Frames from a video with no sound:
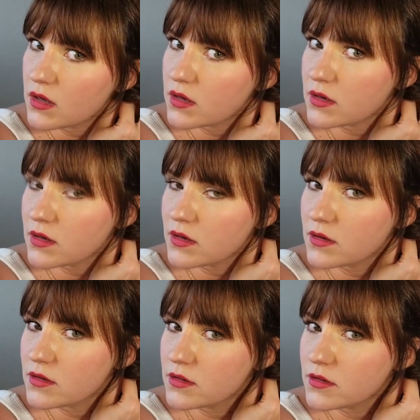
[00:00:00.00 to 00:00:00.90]
And
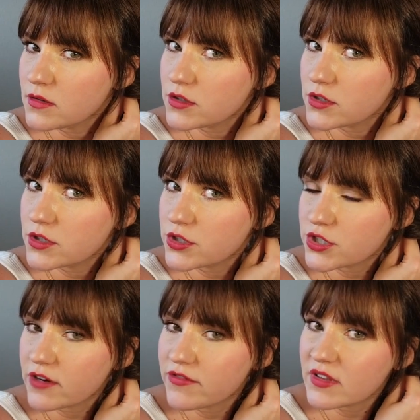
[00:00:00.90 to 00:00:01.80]

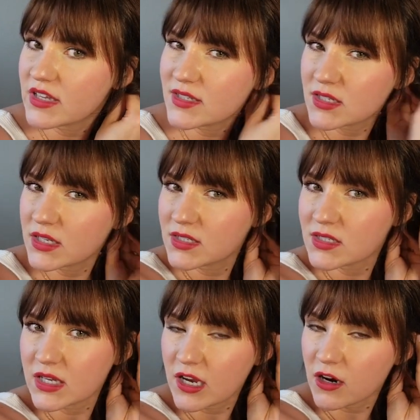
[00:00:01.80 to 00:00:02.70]
shove this
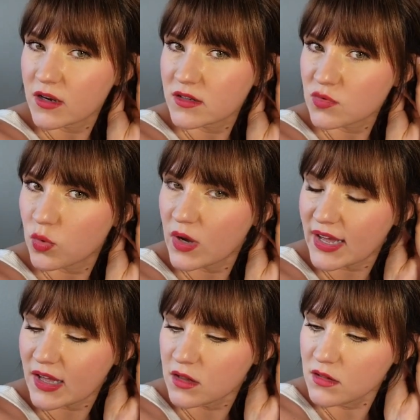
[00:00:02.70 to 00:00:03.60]
into here as
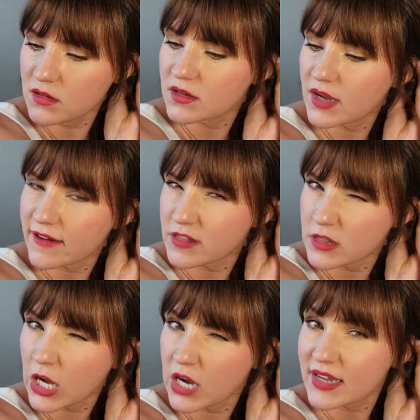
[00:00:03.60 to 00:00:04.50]
well. Kind of
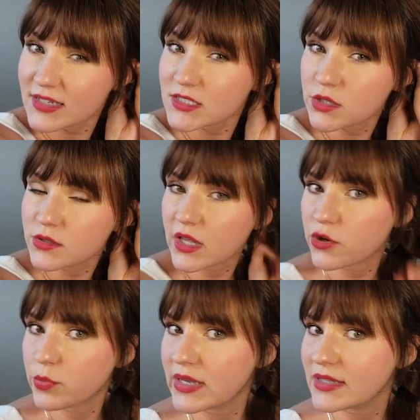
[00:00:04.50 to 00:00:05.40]
lock it into those
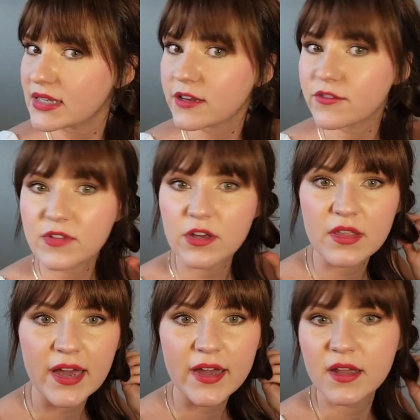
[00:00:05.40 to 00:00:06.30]
other pins. I could feel
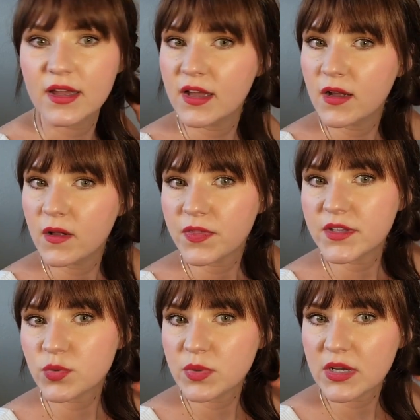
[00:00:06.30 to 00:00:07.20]
that.
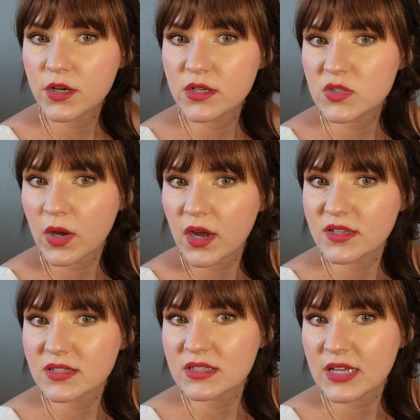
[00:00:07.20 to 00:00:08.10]
This would be a good
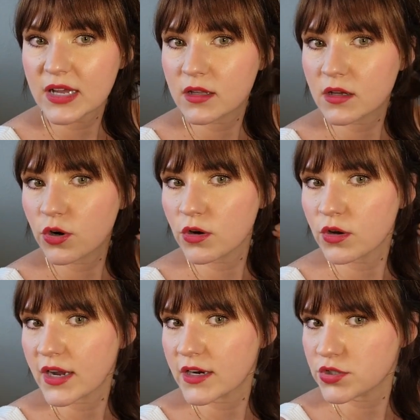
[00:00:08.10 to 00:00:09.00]
spot since that
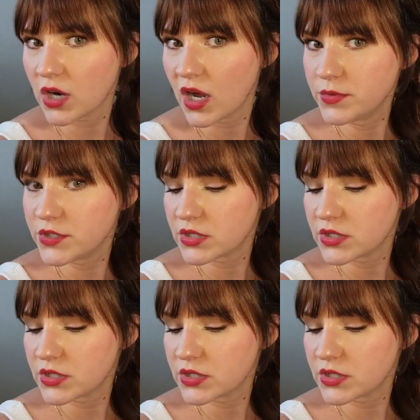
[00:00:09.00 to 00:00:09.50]
curl kind of dropped.